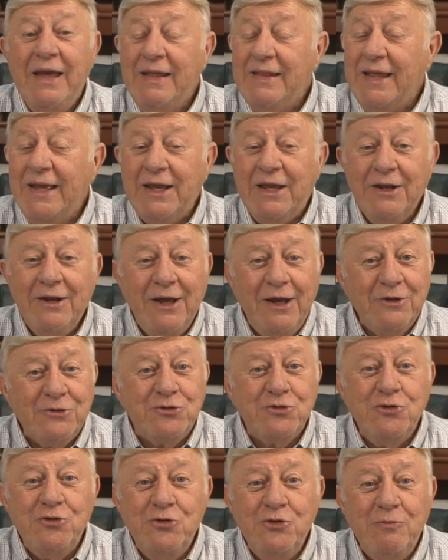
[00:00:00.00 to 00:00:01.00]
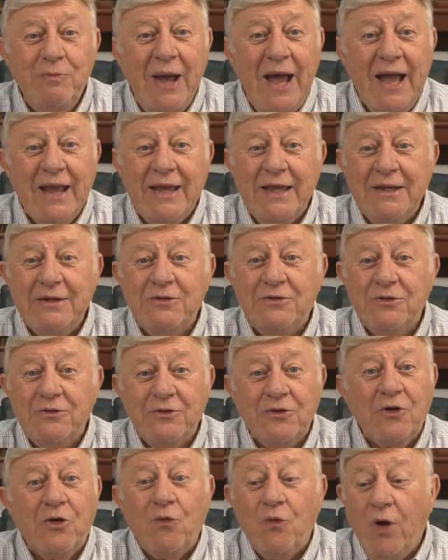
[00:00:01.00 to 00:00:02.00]
they could usher you back into
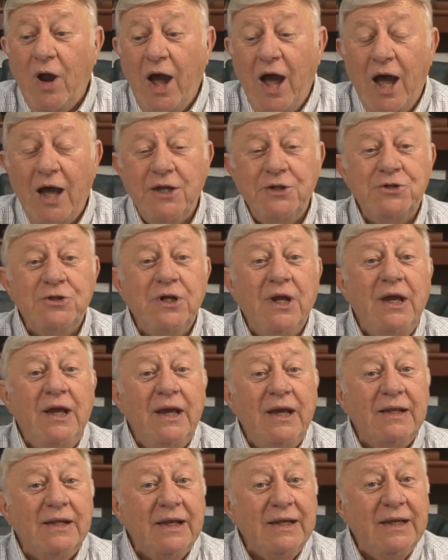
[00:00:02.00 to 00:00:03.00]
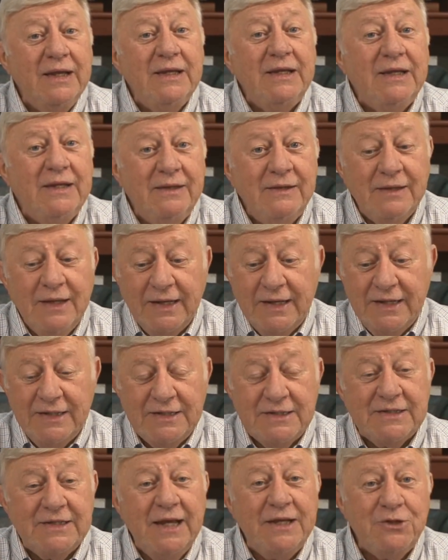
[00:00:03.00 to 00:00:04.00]
the garage, and they could they could
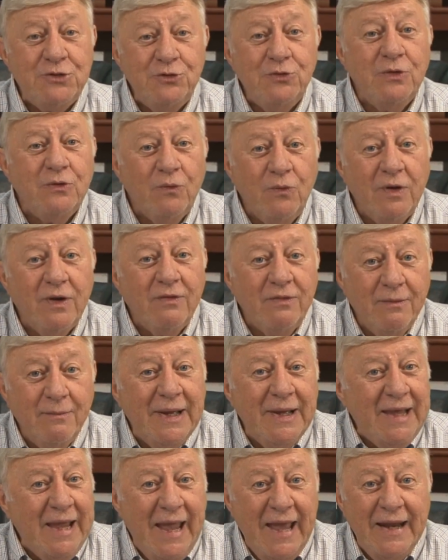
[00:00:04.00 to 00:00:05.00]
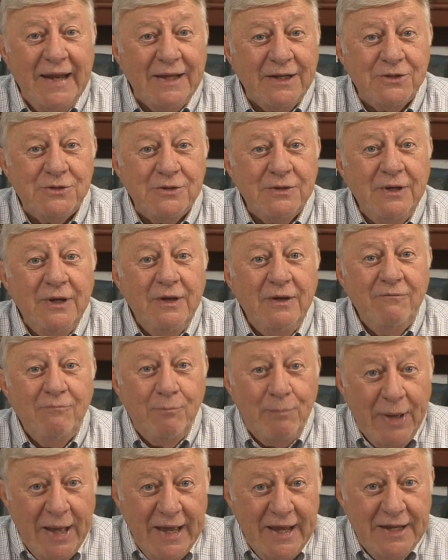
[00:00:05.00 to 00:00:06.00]
set you in one of the mechanics'
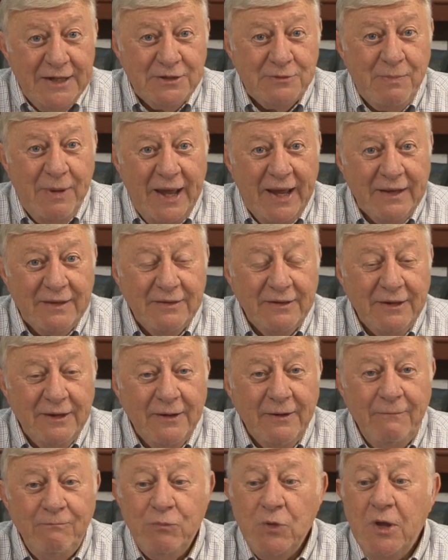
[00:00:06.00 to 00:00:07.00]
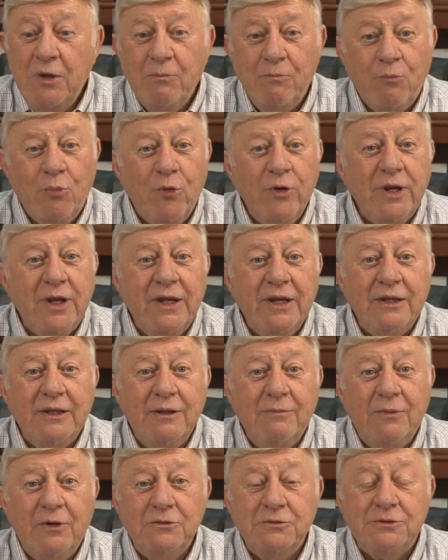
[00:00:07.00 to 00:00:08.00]
bays back there. Bring in
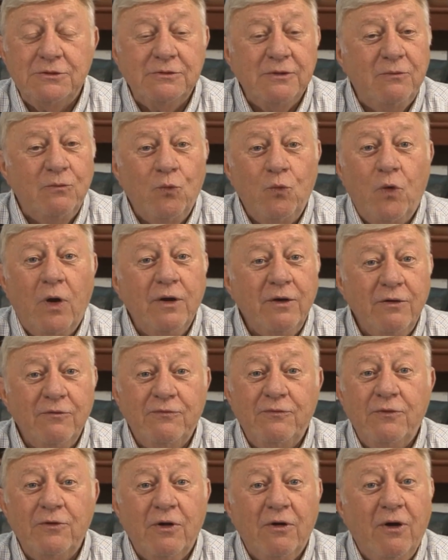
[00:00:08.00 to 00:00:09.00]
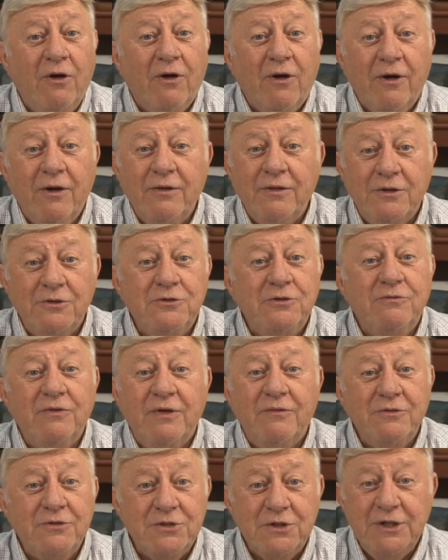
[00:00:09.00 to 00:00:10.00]
the most wonderful car that you've
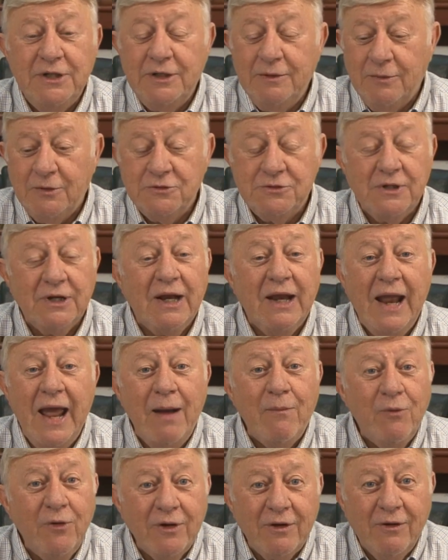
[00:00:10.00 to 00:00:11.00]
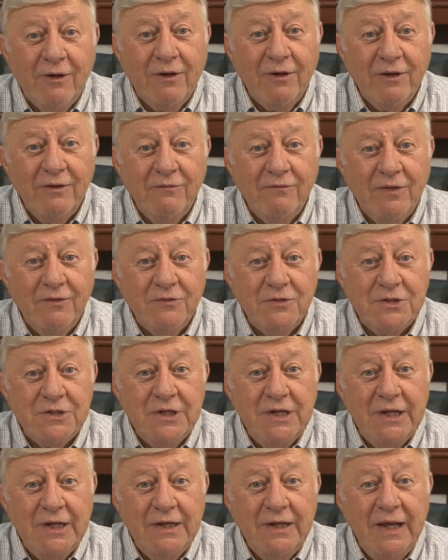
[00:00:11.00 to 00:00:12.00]
ever seen, the most elaborate car you've ever
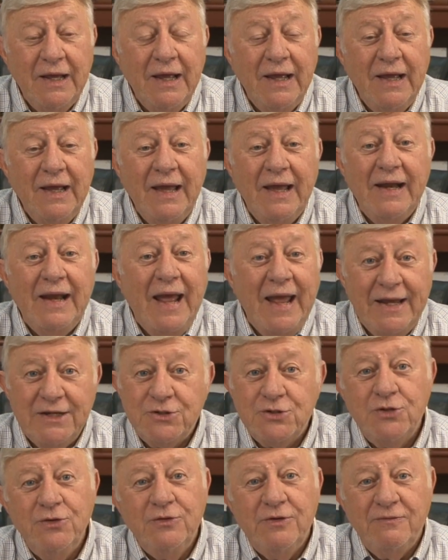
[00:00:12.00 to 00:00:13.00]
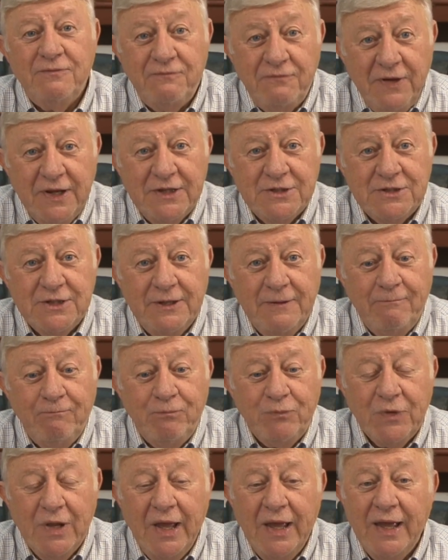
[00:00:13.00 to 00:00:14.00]
seen, and ask you to fix it.
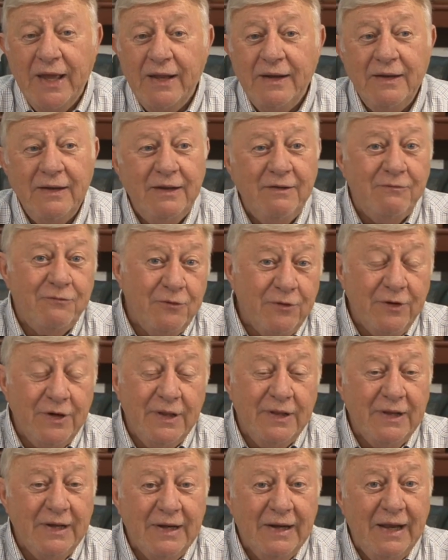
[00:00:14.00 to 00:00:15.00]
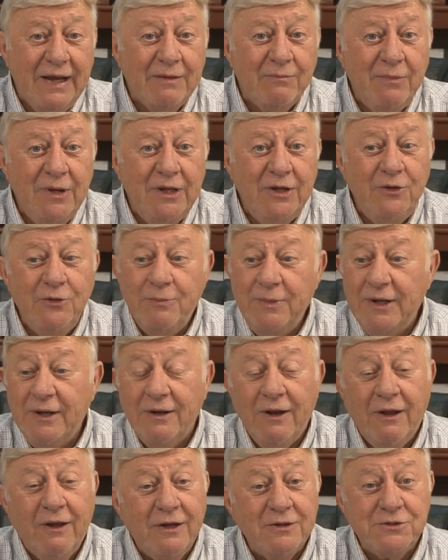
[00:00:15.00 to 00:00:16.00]
And if you're anything like me, you'd be
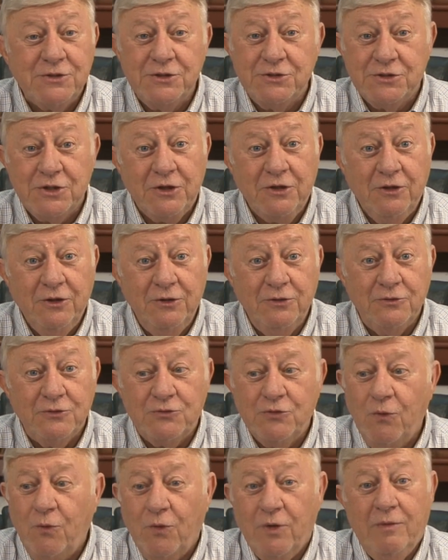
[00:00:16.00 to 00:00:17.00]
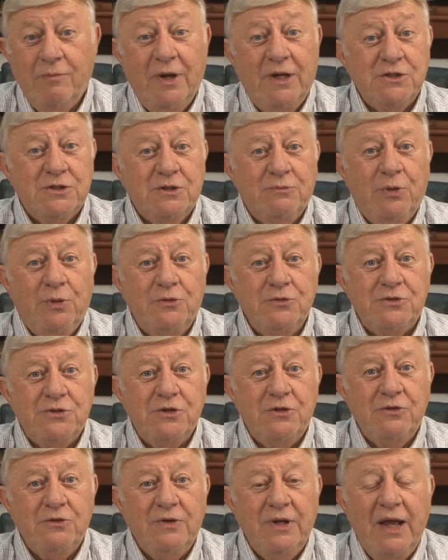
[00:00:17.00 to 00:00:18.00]
lost as a goose. What am I supposed to
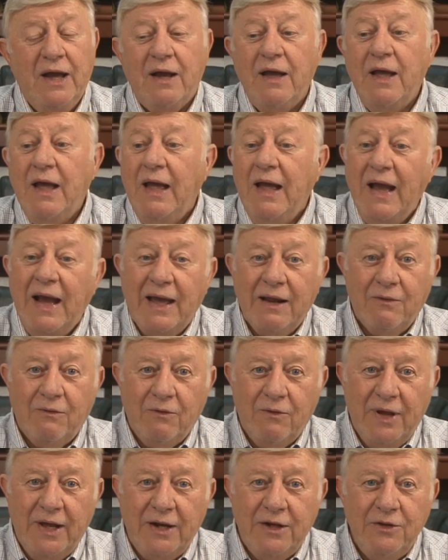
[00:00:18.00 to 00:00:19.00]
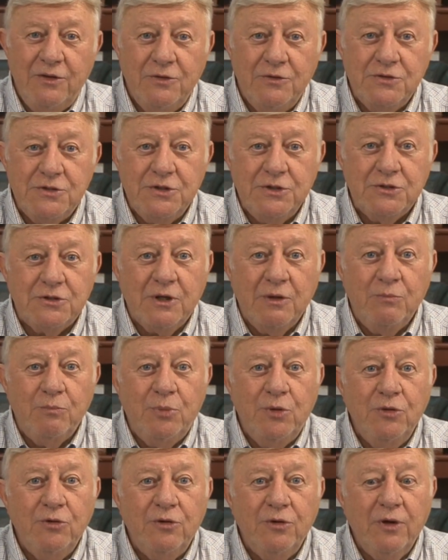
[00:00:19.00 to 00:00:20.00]
do now? I don't know how to use this
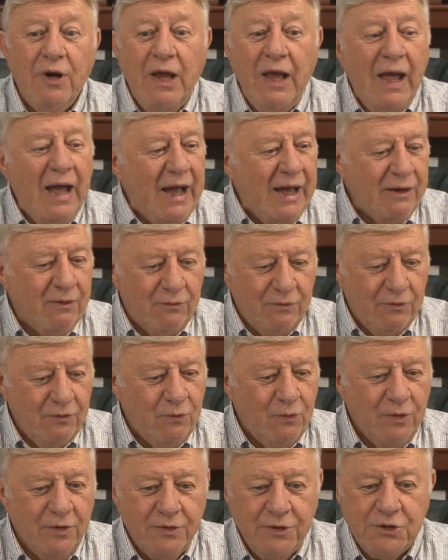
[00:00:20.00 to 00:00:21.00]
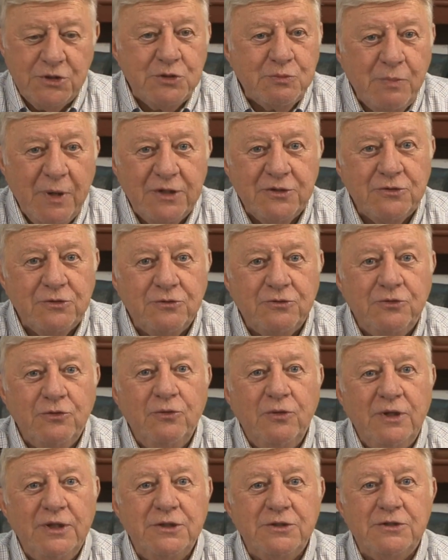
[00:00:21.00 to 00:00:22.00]
computer. I don't know where this special
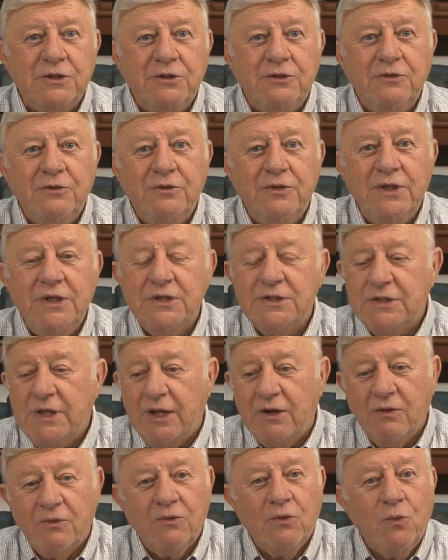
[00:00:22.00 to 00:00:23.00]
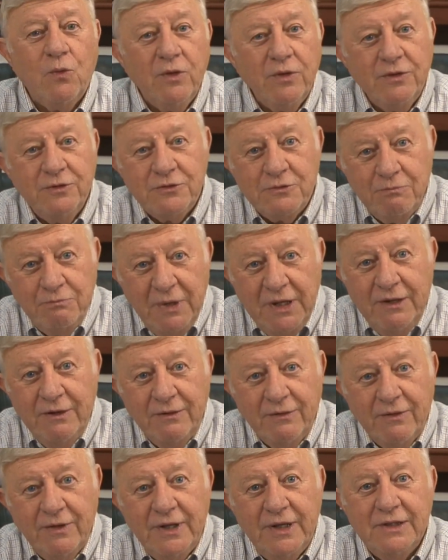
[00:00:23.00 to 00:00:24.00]
tool is to do this. I don't know where this
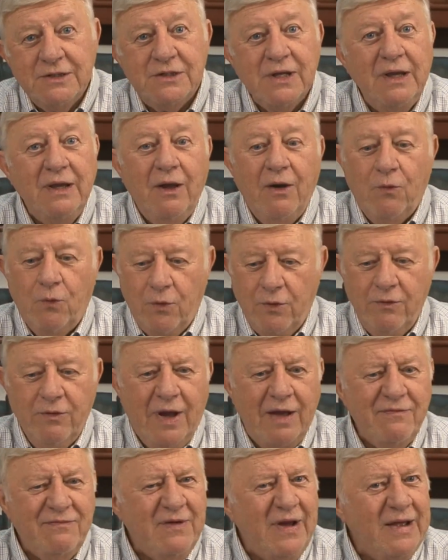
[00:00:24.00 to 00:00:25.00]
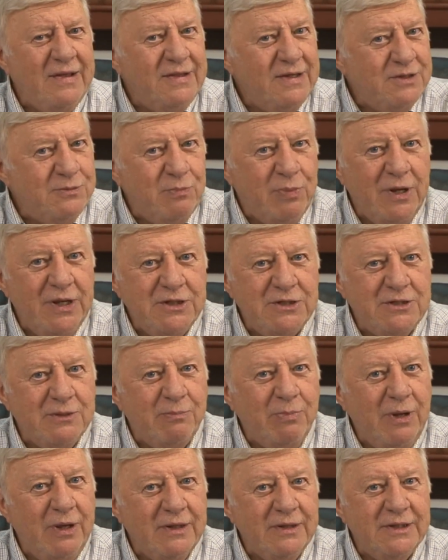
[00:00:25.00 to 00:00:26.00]
meter is. Where do I find this place to
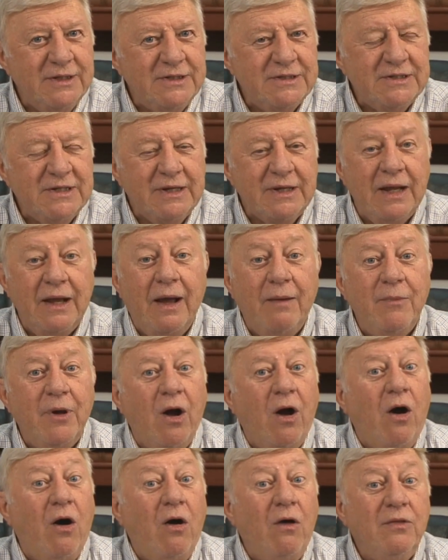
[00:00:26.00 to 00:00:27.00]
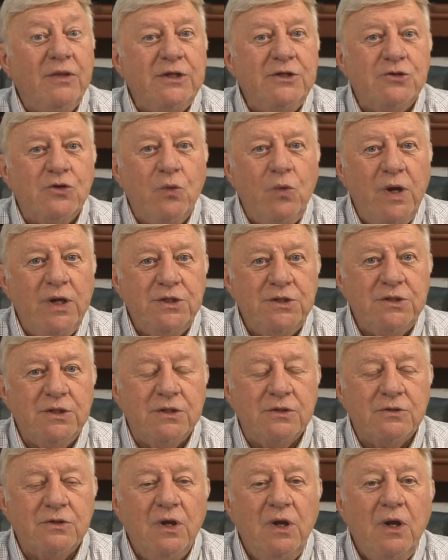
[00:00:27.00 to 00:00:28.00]
plug this thing in? I mean, all these
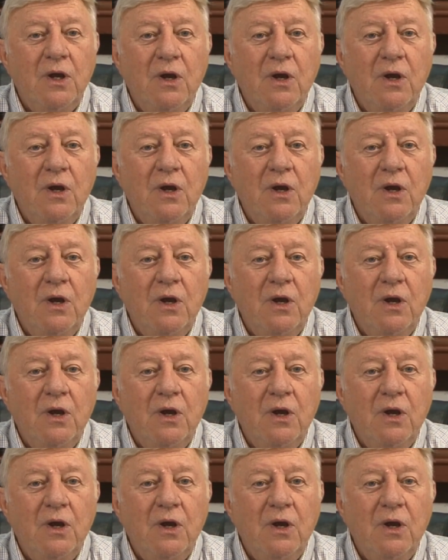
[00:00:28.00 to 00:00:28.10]
questions.